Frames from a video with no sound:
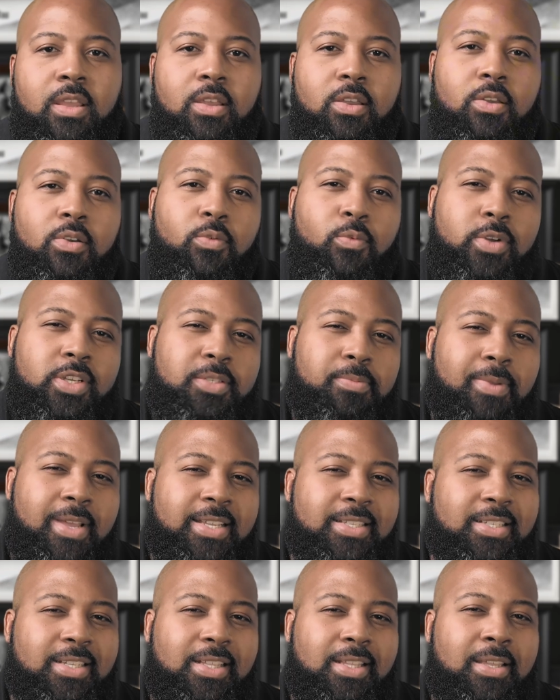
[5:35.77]
which
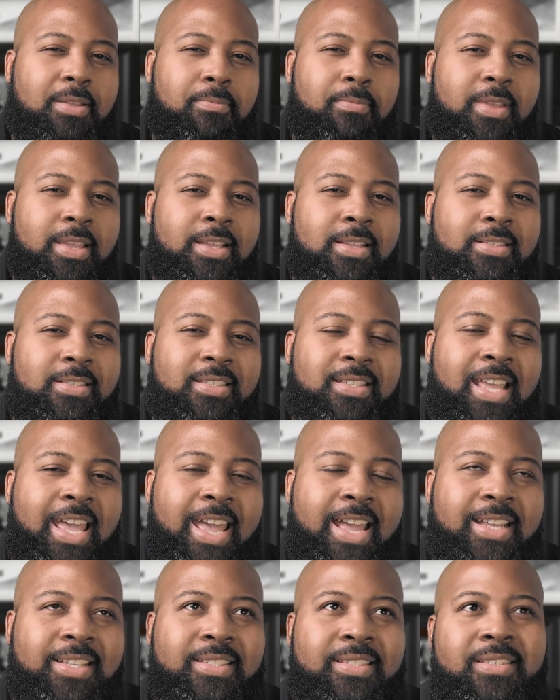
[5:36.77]
basically means
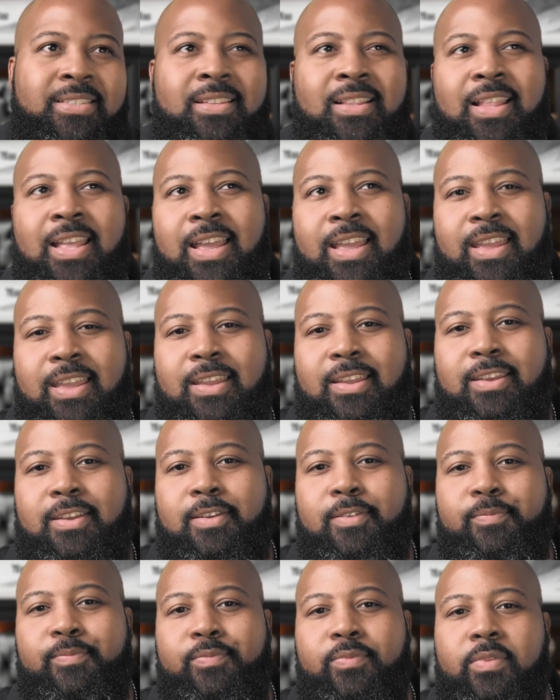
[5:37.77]
tasks like
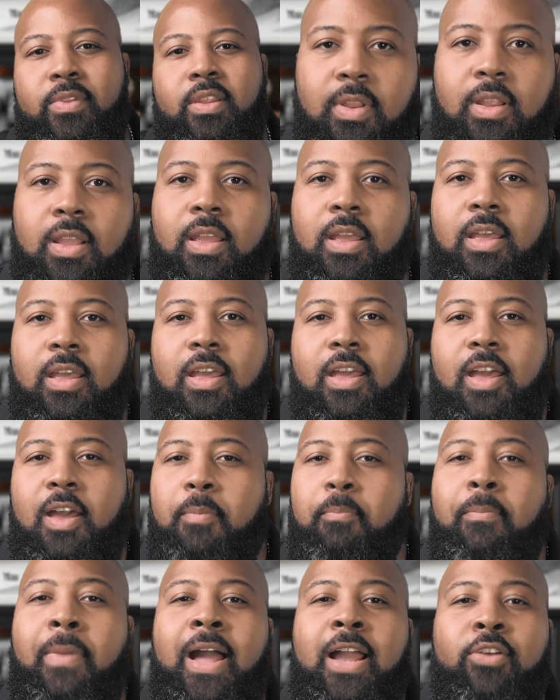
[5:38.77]

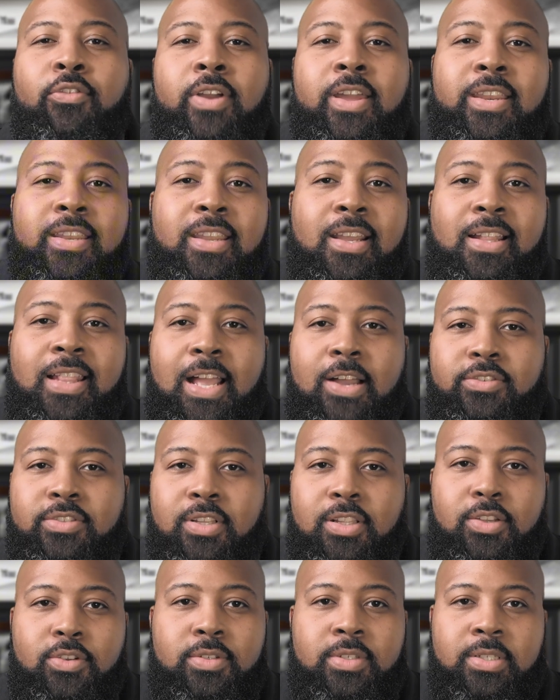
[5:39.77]
migrating to cloud
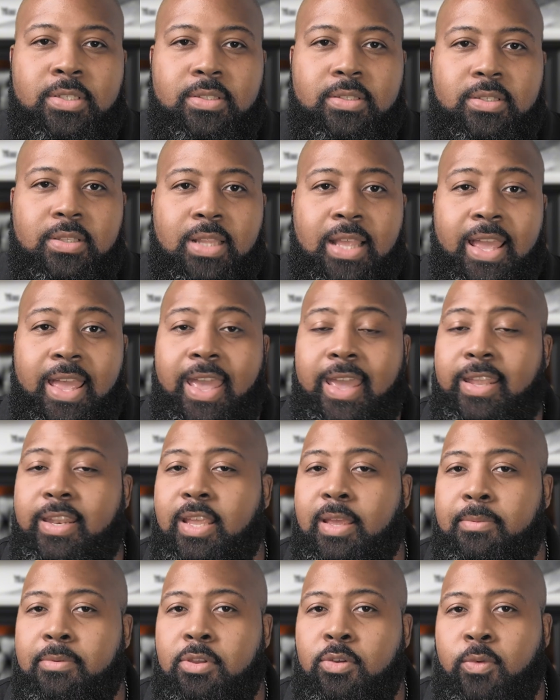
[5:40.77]
solutions like
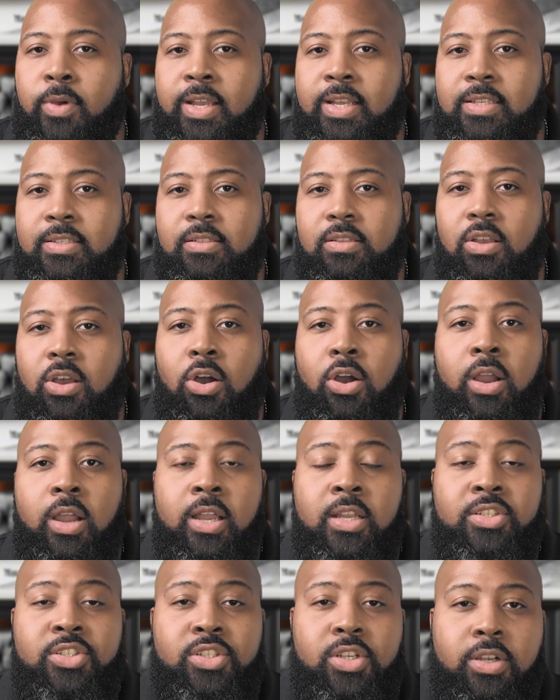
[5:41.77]
AWS or
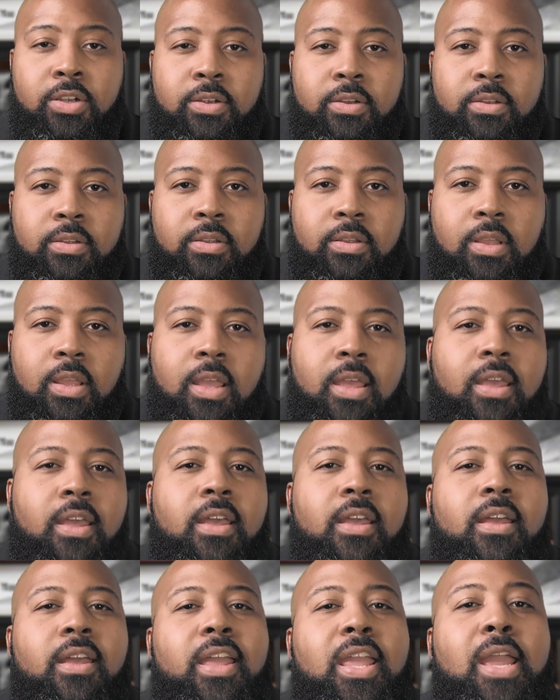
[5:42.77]
Azure,
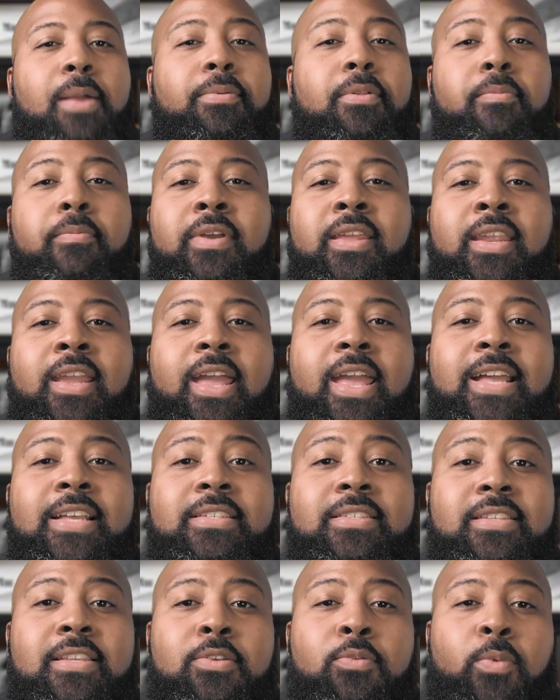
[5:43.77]
implementing
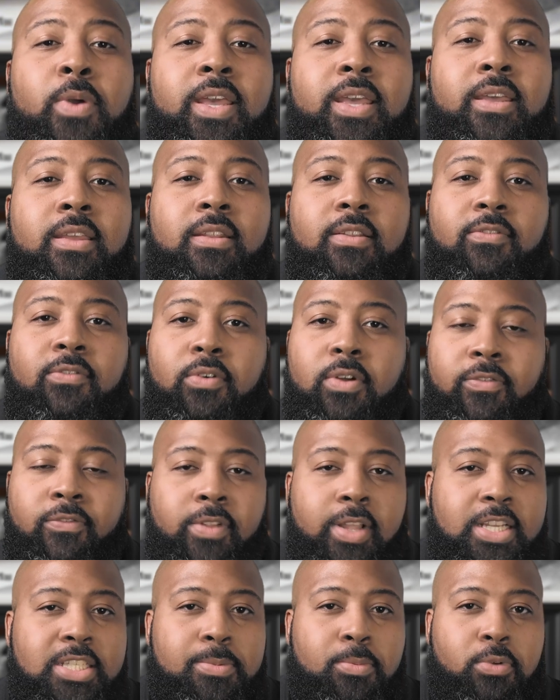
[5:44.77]
SD-WAN for
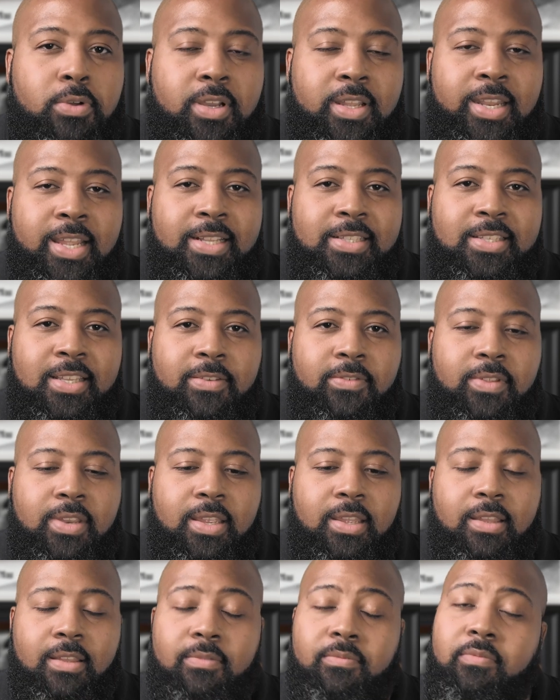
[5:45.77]
flexible
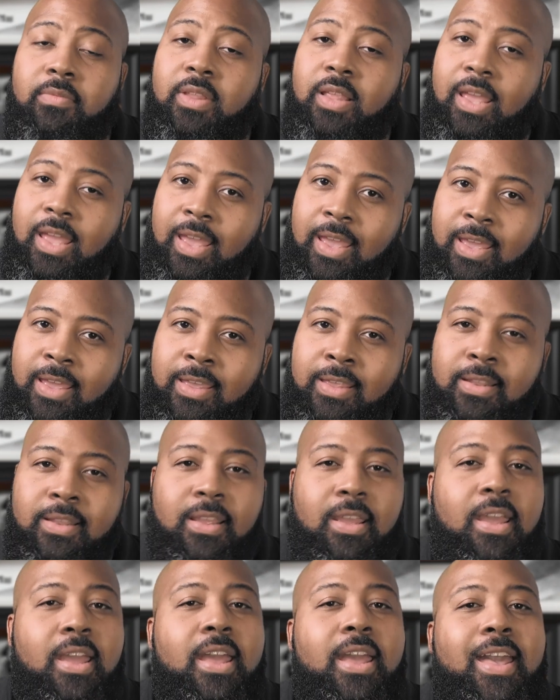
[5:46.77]
connectivity, and
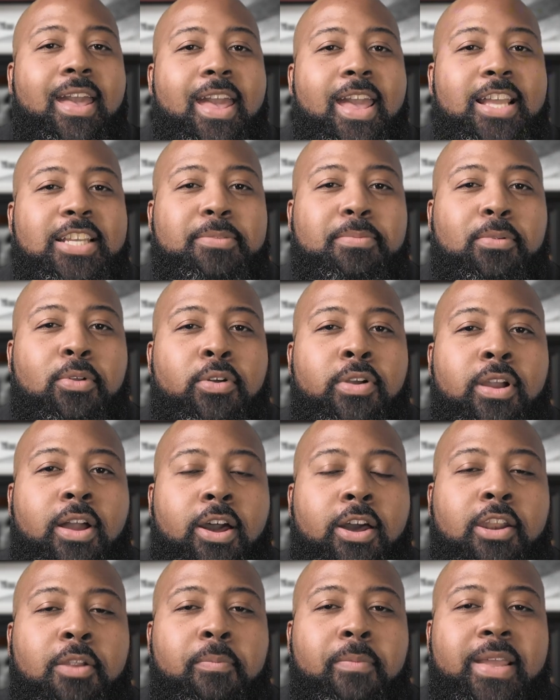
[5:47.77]
exploring
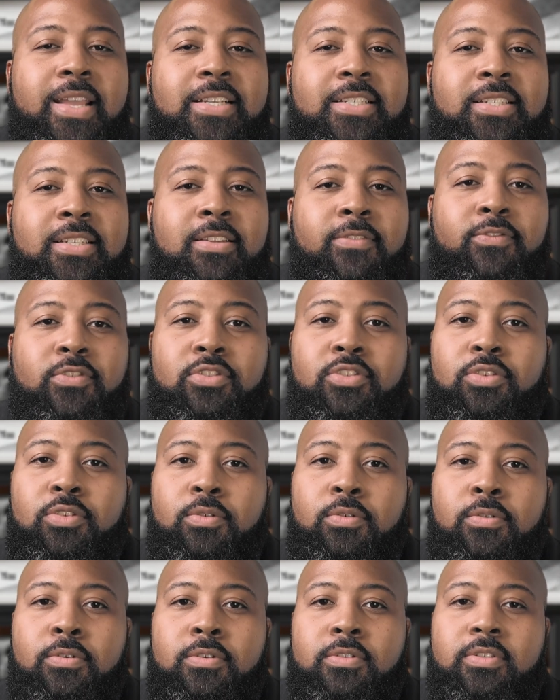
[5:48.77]
automation for
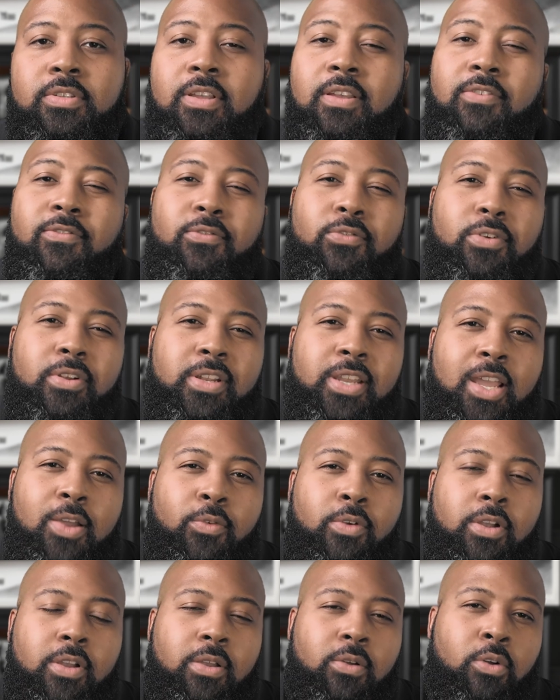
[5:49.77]
tools for
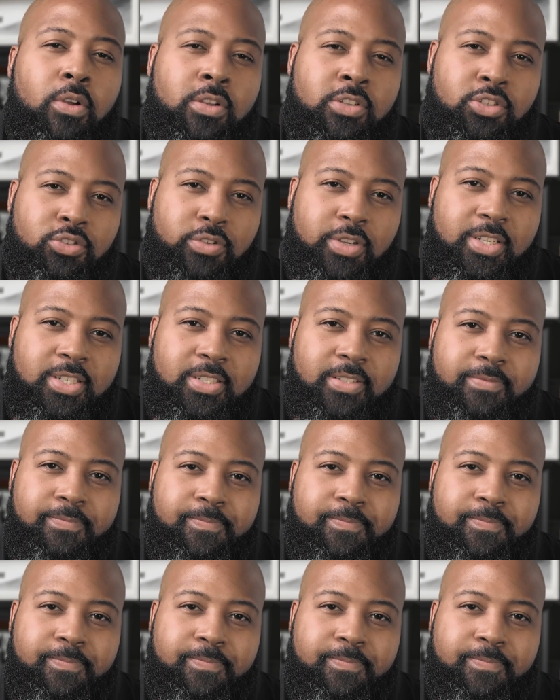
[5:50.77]
network orchestration.